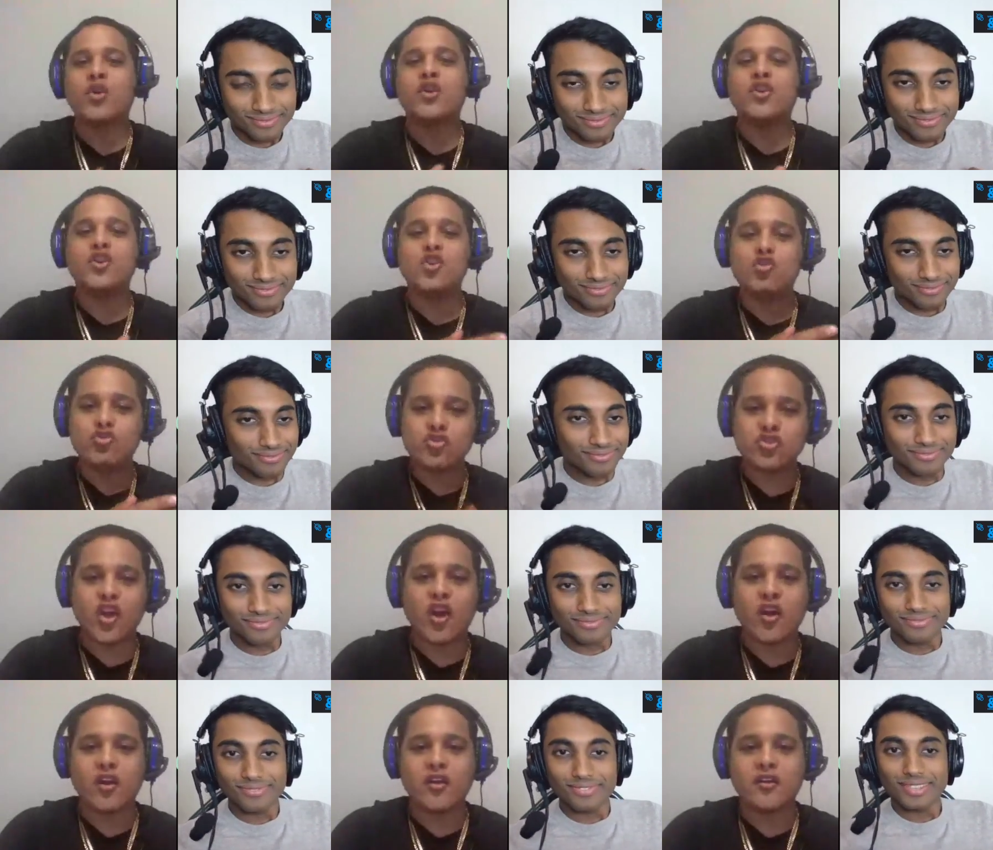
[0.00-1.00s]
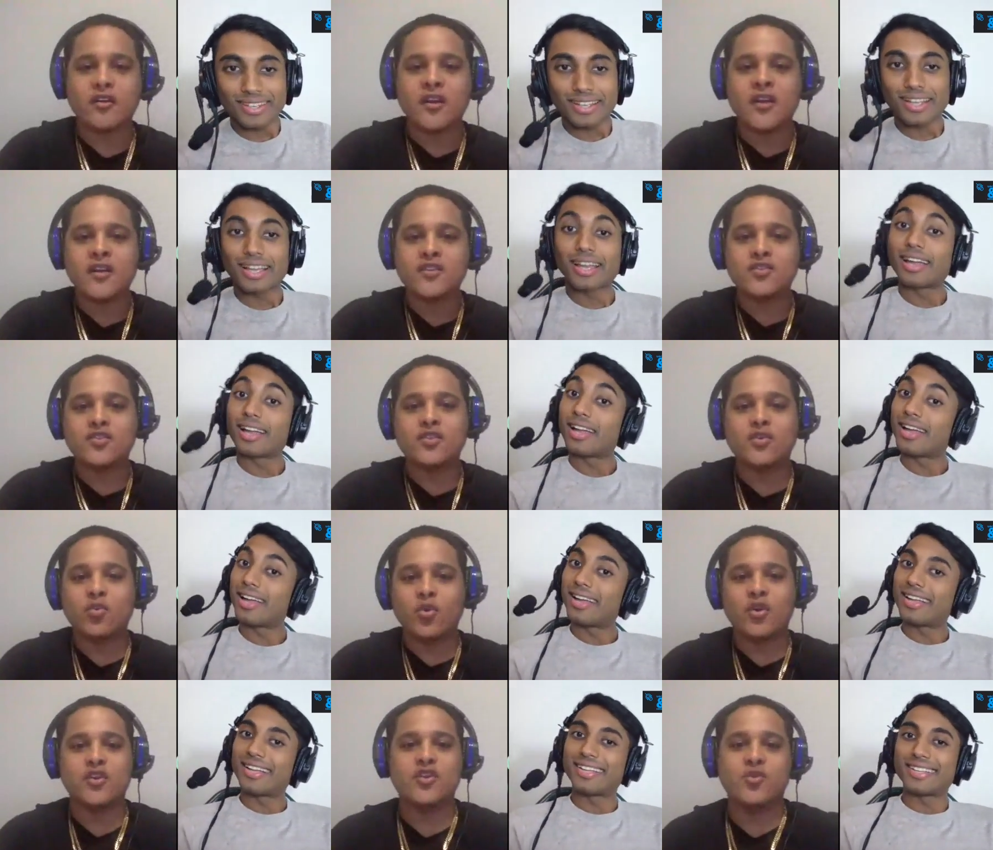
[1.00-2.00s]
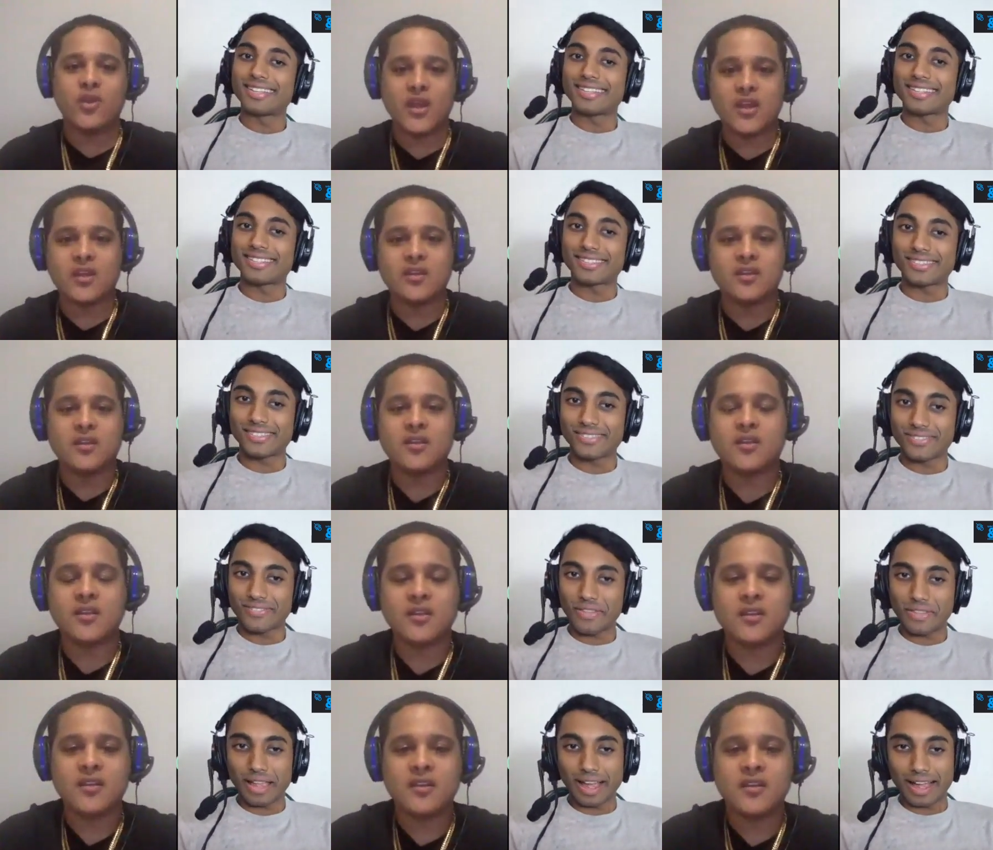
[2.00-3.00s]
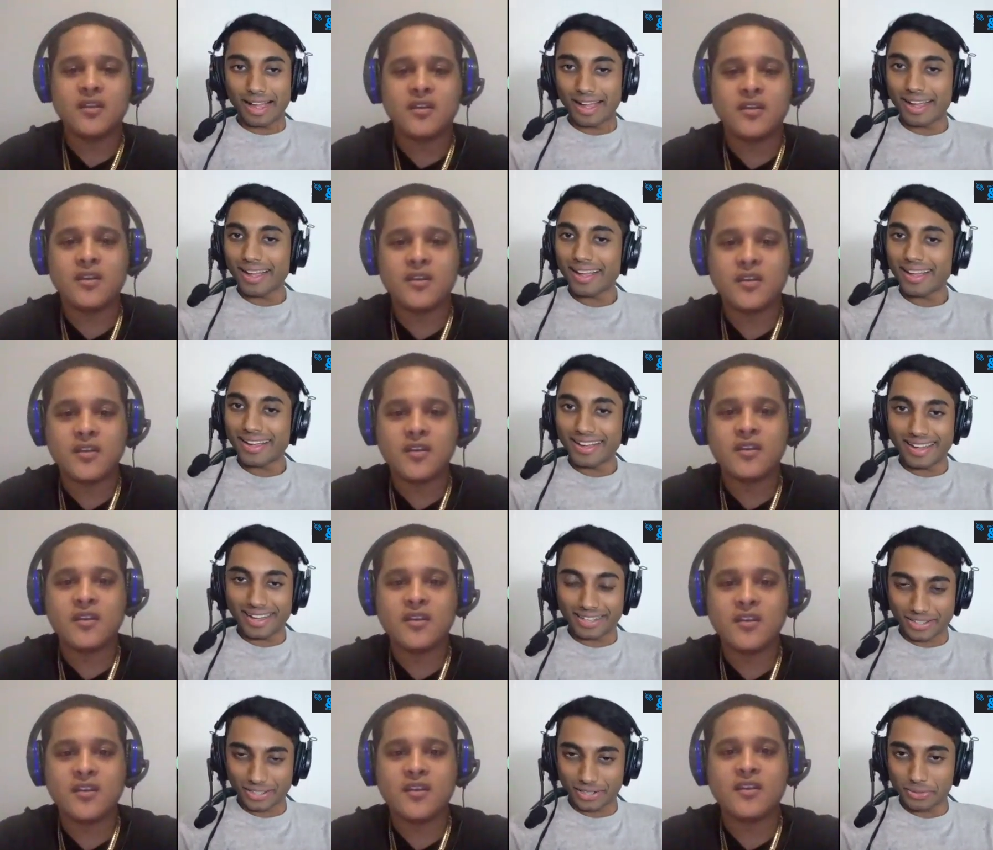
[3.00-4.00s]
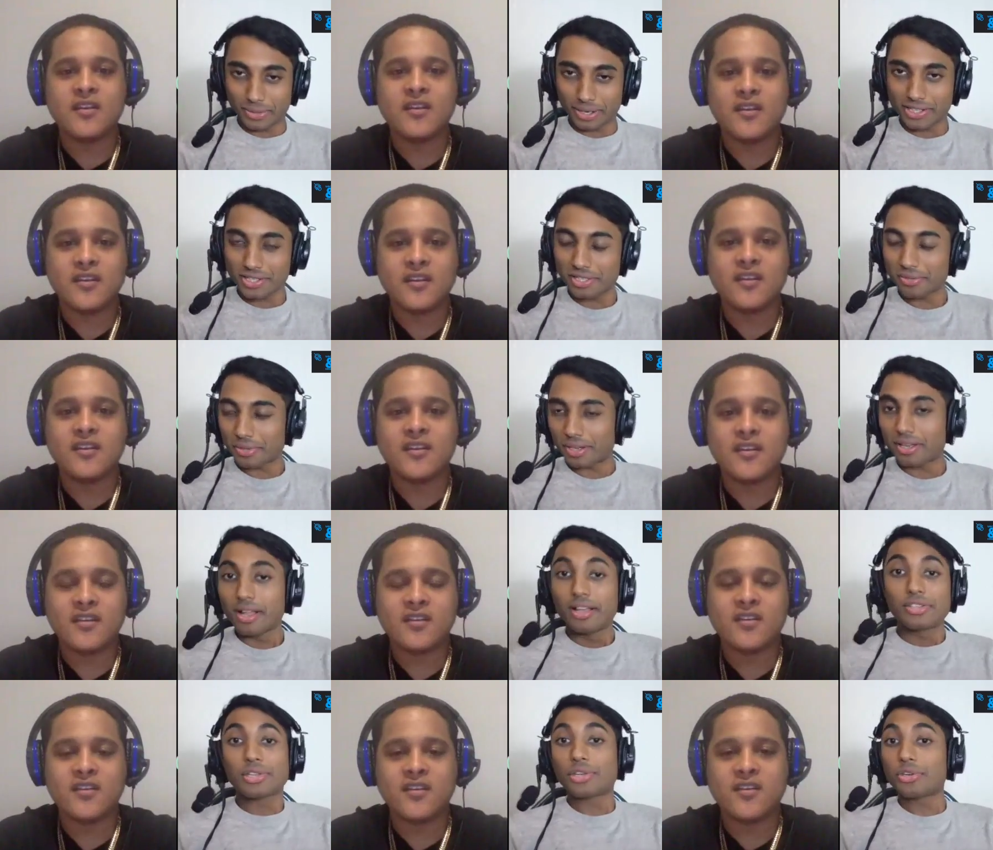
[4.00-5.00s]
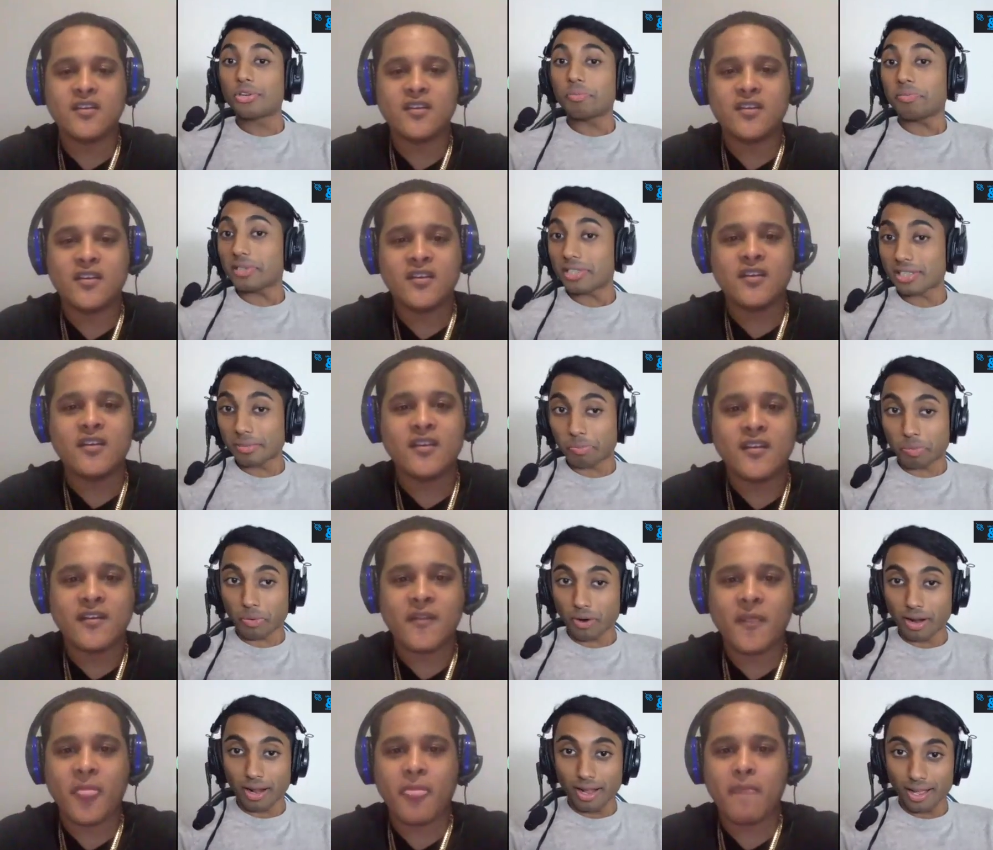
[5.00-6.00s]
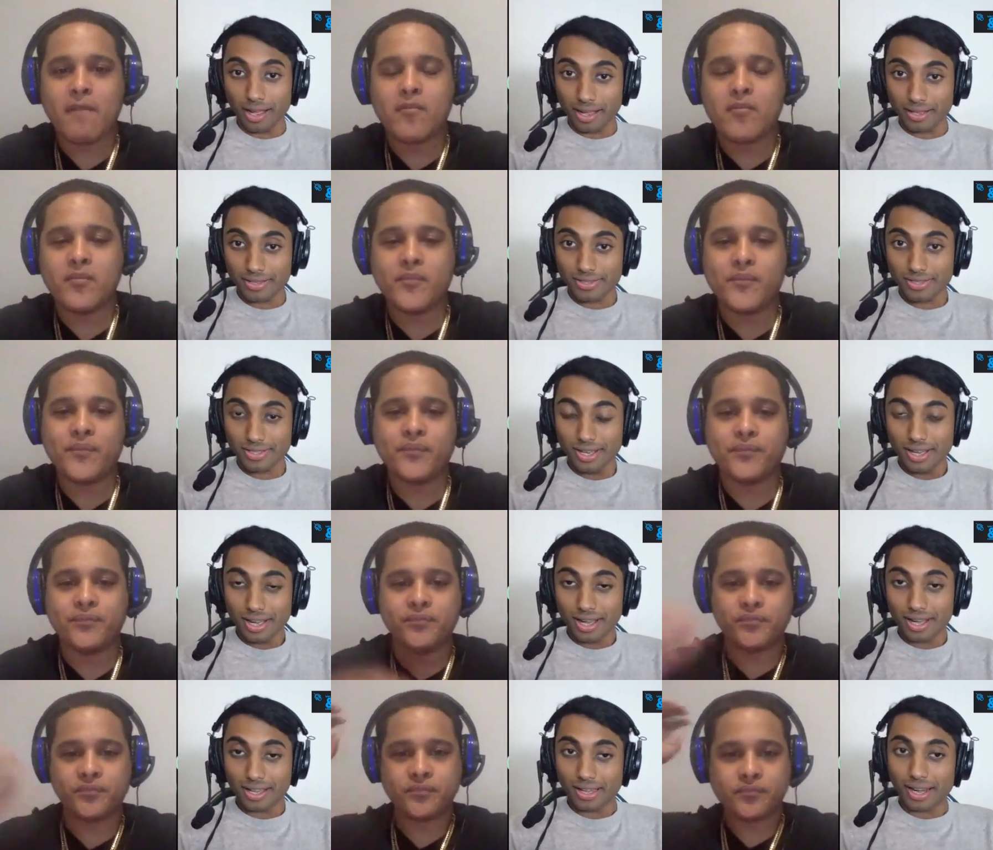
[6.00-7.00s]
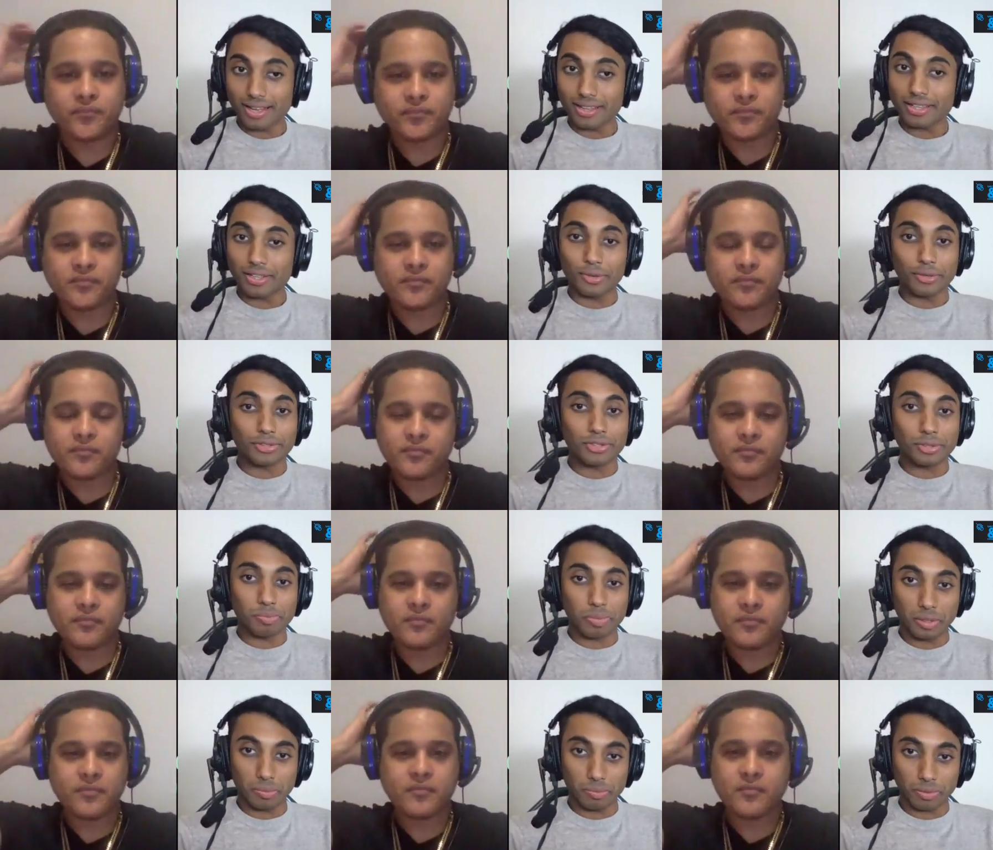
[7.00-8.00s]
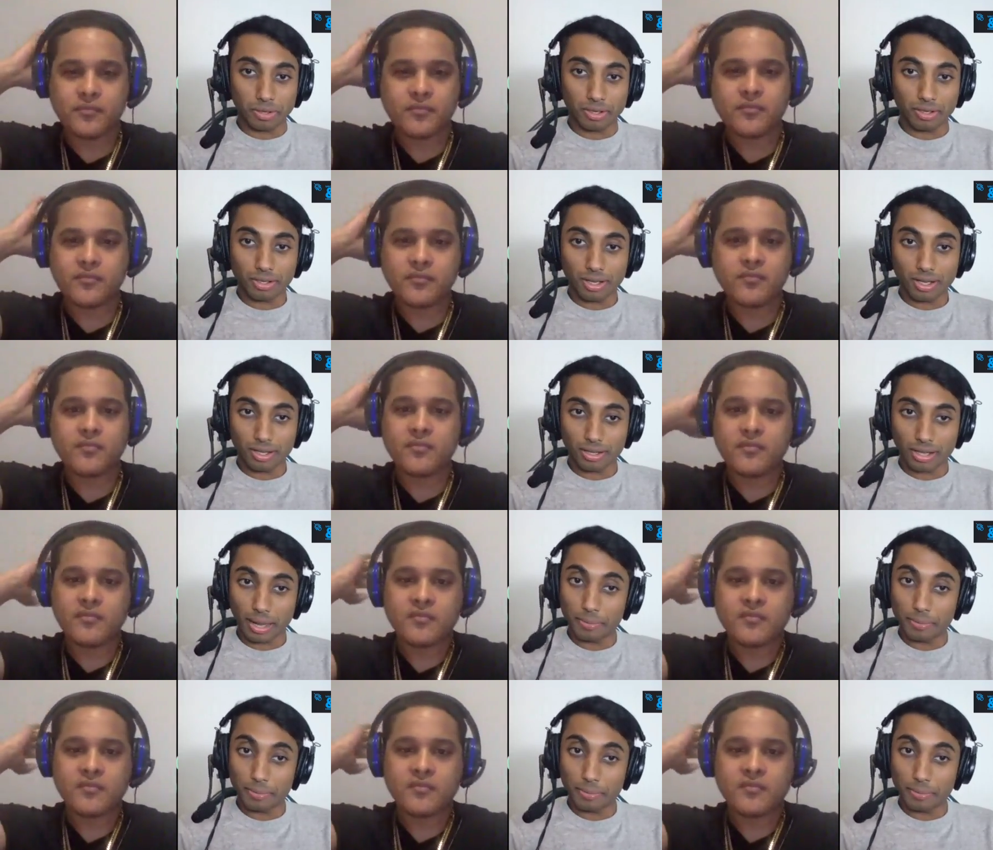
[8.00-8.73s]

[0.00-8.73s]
Speaker 1: did you start to where you end?
Speaker 2: Ah, good question, Will. So you'd be surprised. A lot of the older people, I